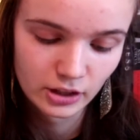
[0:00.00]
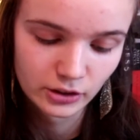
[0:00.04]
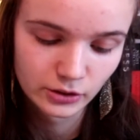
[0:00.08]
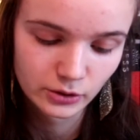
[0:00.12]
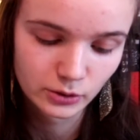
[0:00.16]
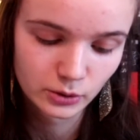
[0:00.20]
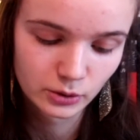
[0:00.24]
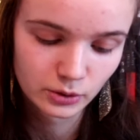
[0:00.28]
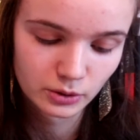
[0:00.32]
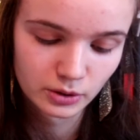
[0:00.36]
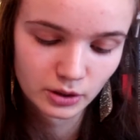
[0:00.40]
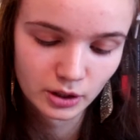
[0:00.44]

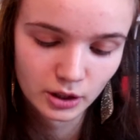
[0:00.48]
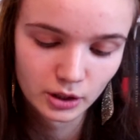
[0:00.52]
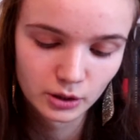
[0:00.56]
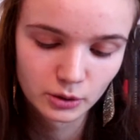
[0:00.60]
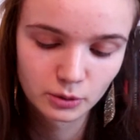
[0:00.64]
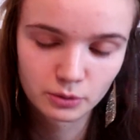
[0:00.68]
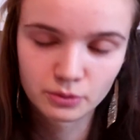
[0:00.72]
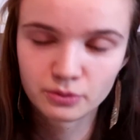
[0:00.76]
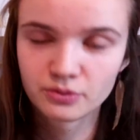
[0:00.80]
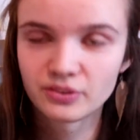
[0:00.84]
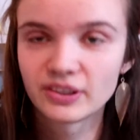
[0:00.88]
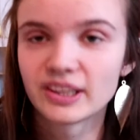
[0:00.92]
you
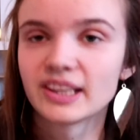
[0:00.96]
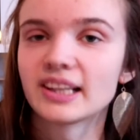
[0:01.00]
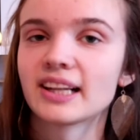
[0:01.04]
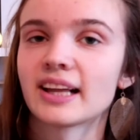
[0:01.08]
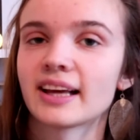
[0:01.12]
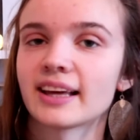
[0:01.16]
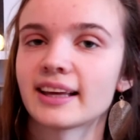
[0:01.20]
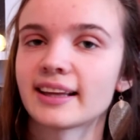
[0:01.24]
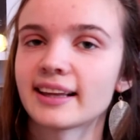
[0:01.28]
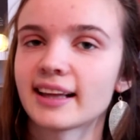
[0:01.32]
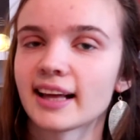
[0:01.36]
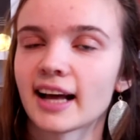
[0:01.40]
feel
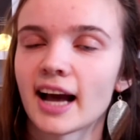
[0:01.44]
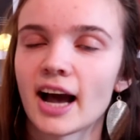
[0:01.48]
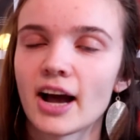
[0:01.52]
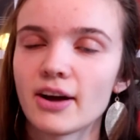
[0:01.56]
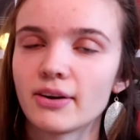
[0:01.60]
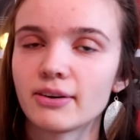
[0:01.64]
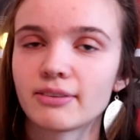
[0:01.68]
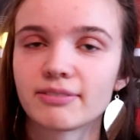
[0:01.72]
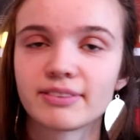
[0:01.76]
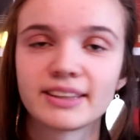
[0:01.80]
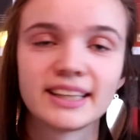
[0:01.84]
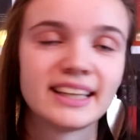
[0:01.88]
like
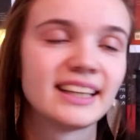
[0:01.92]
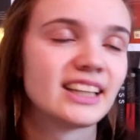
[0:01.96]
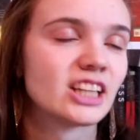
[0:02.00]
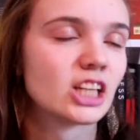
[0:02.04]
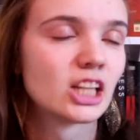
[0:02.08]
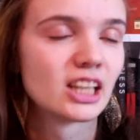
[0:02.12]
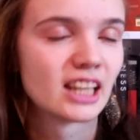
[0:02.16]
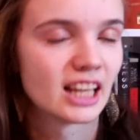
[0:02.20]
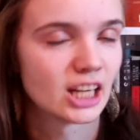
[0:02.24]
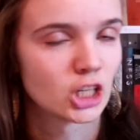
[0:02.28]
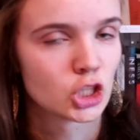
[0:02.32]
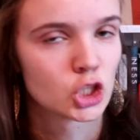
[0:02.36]
kind of an
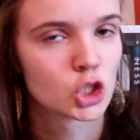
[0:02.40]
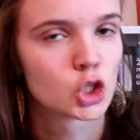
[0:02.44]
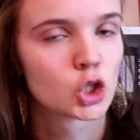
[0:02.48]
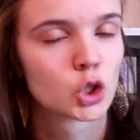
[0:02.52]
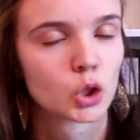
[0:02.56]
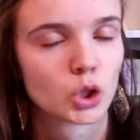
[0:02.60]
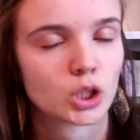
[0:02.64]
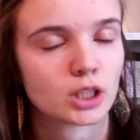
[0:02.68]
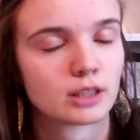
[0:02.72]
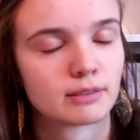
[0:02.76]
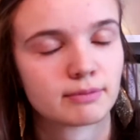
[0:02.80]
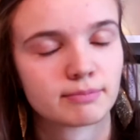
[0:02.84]

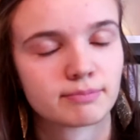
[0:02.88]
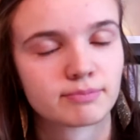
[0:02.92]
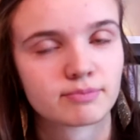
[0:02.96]
intellectual